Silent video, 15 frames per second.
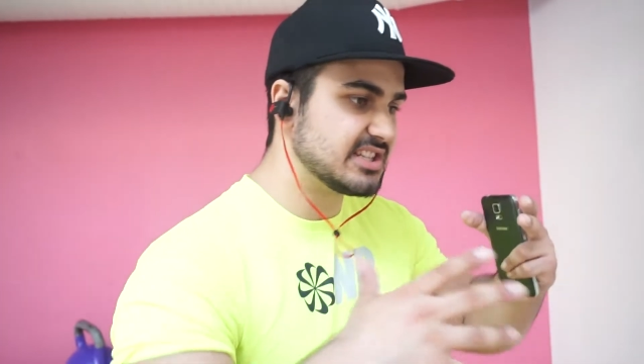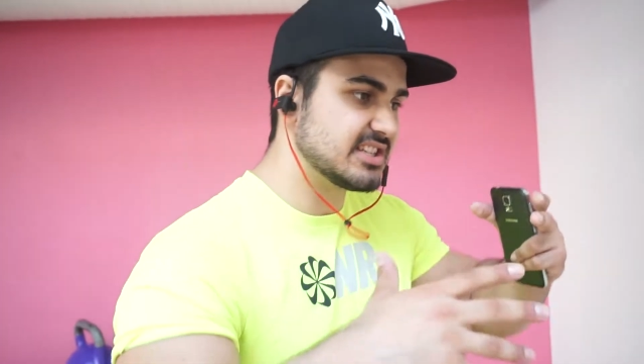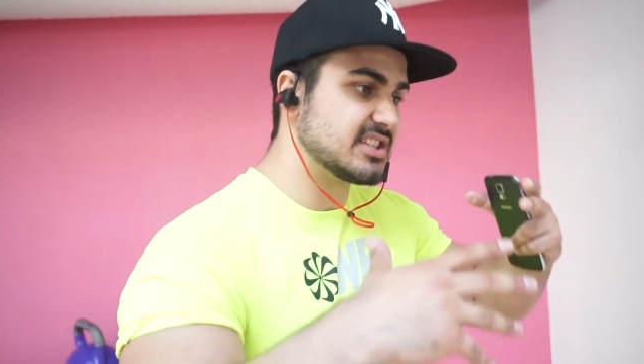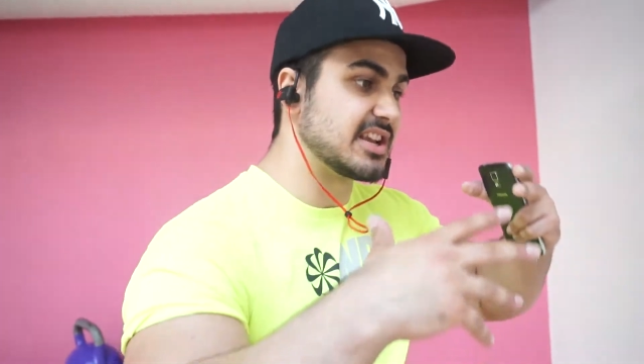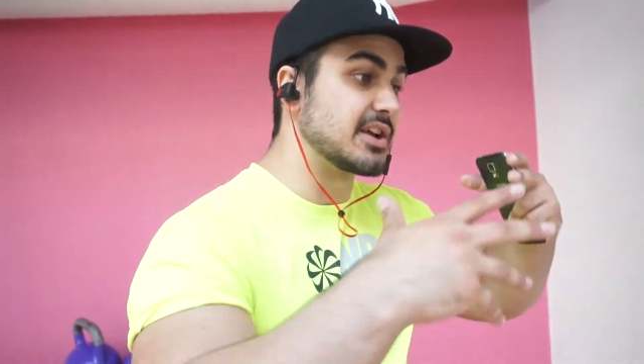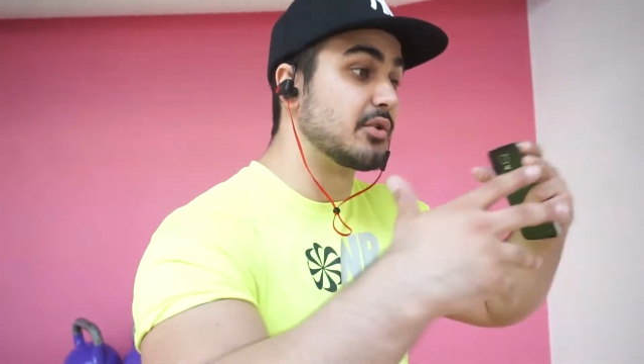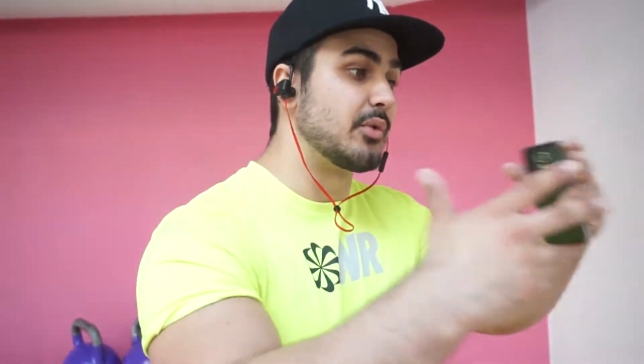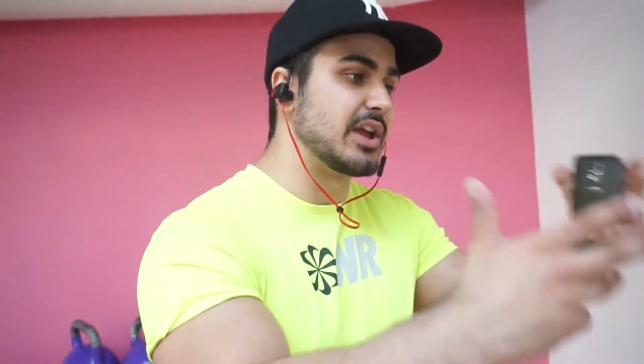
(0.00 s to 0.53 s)
is
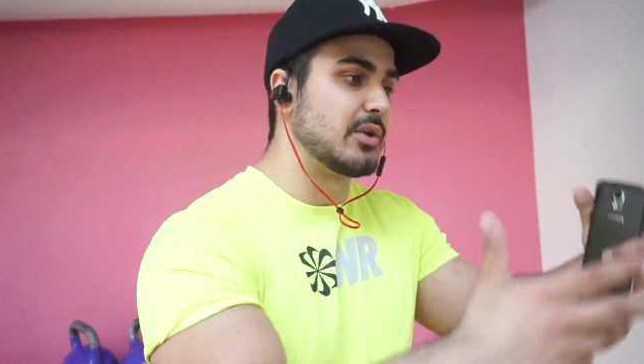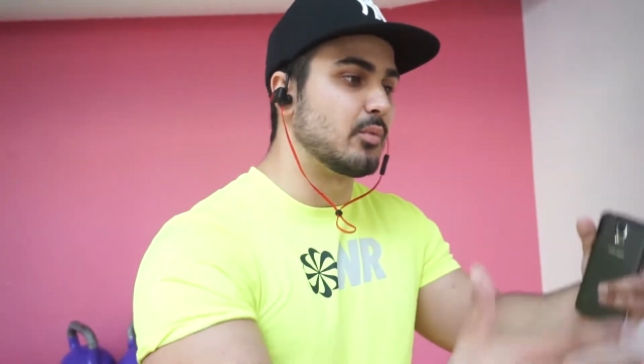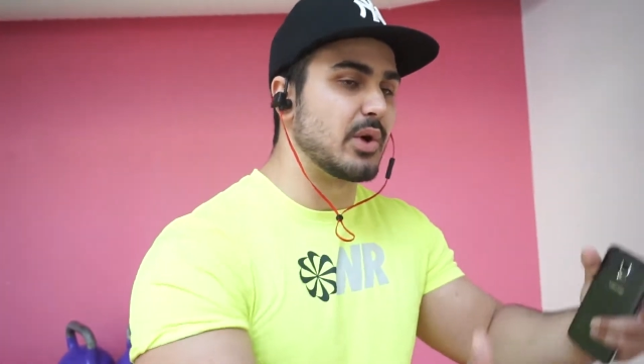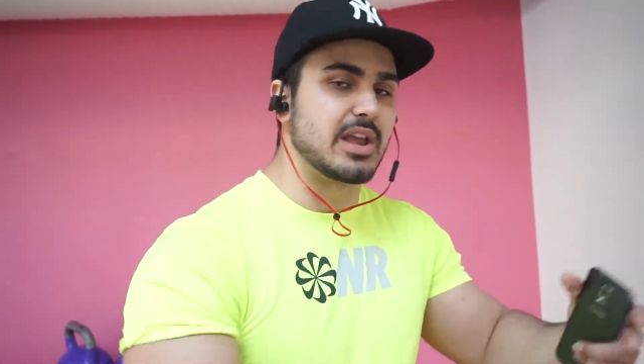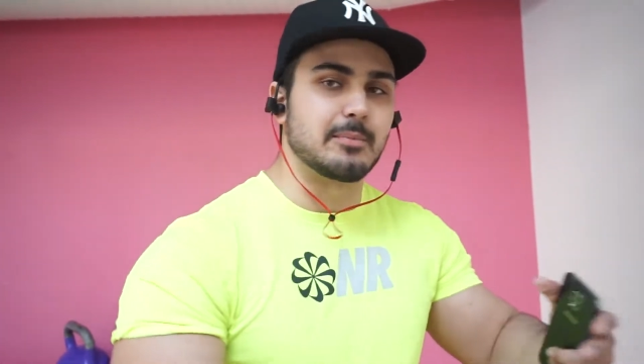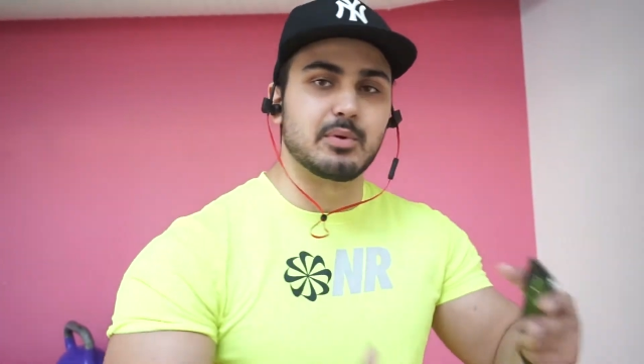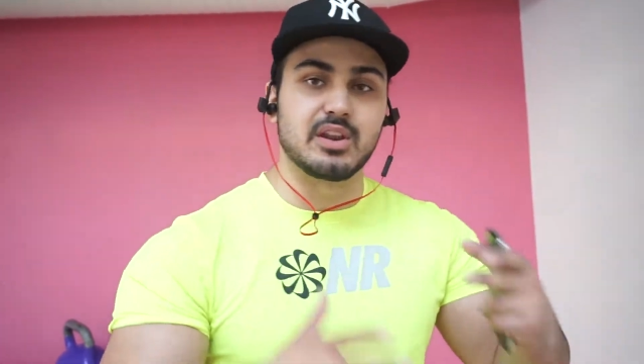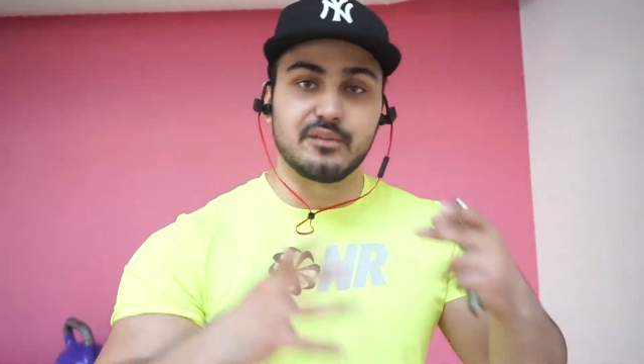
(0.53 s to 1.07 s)
a great
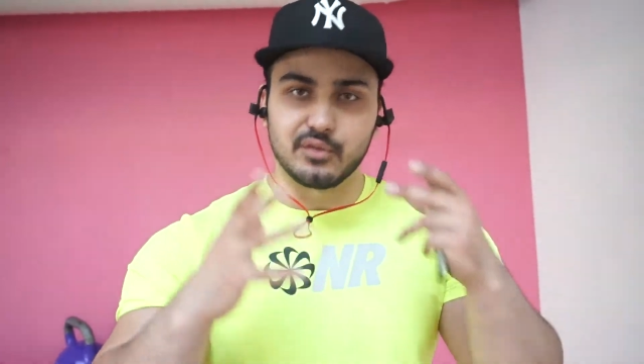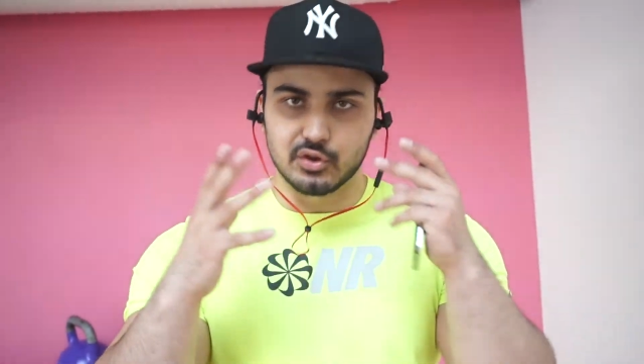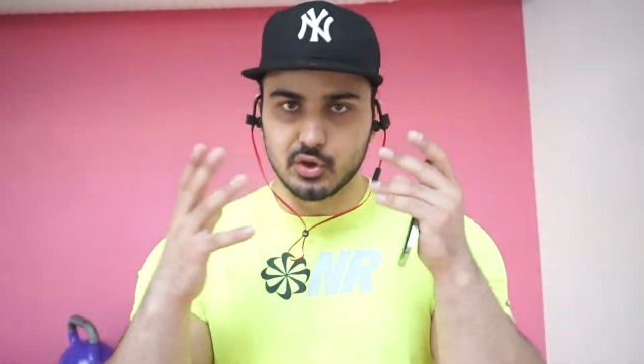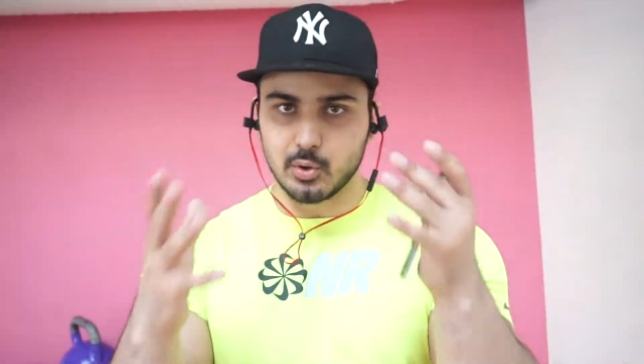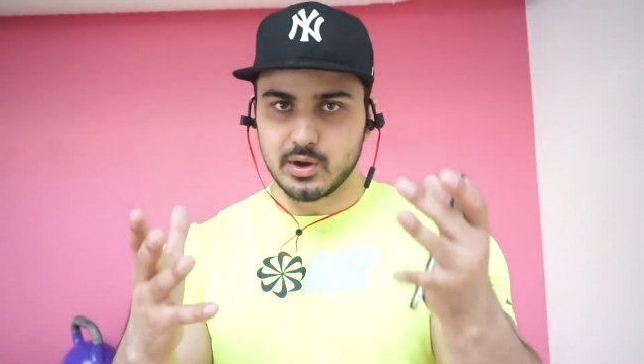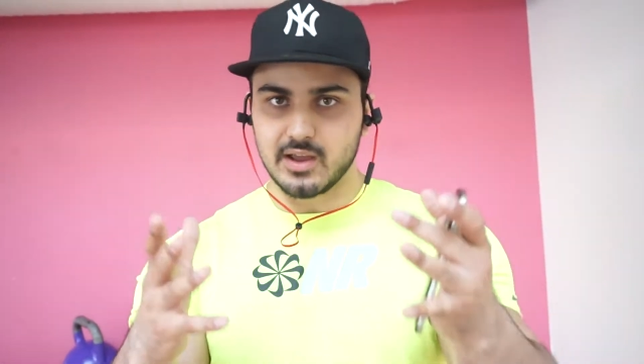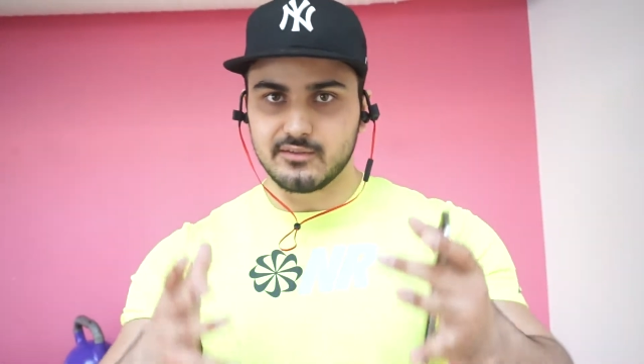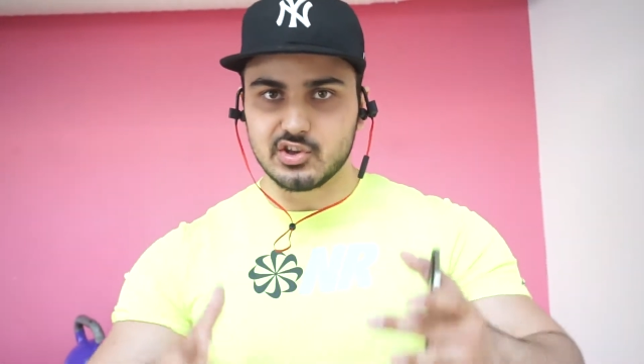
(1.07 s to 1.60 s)
way. But if you
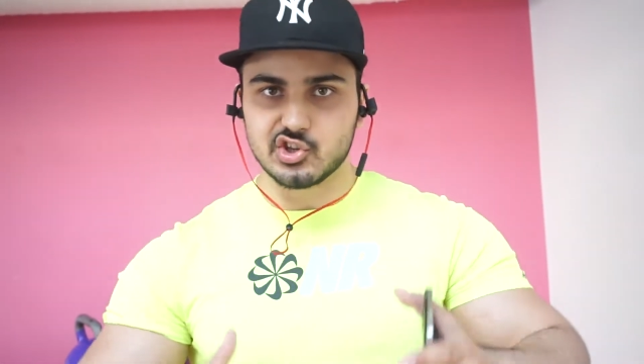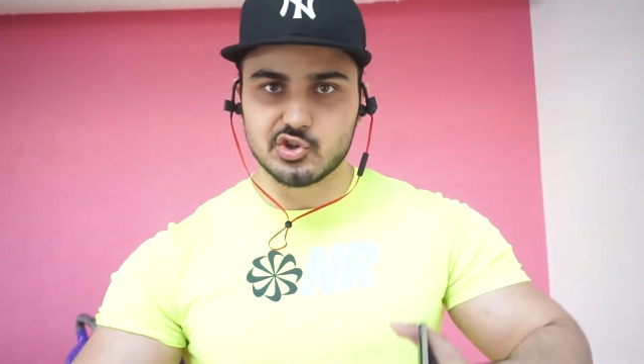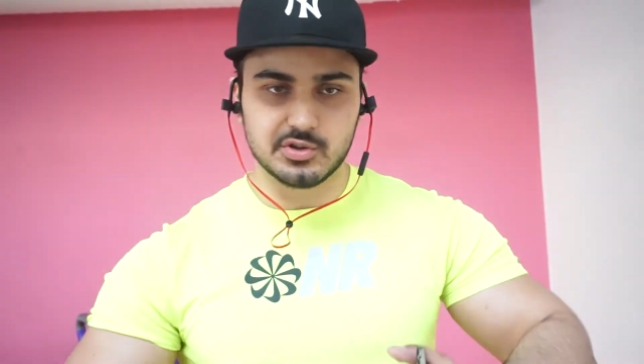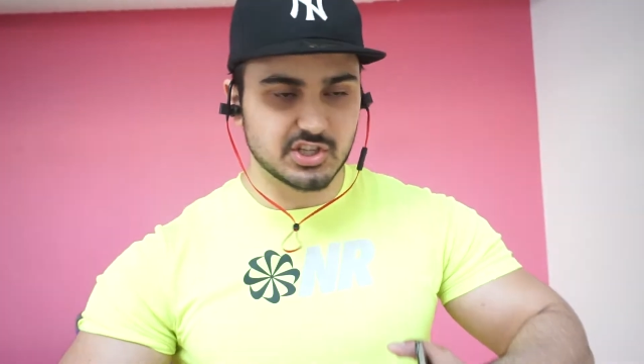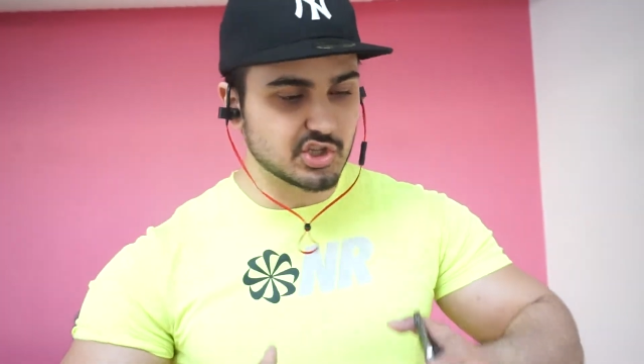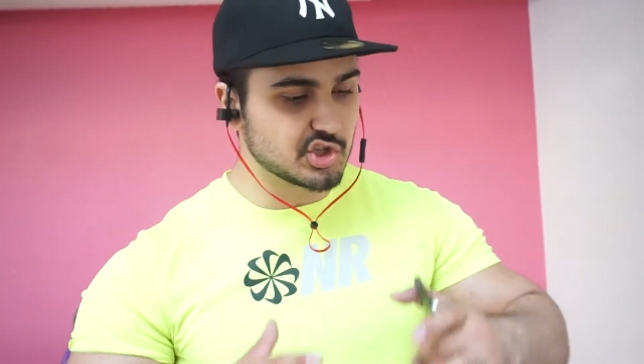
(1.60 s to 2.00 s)
don't have injuries,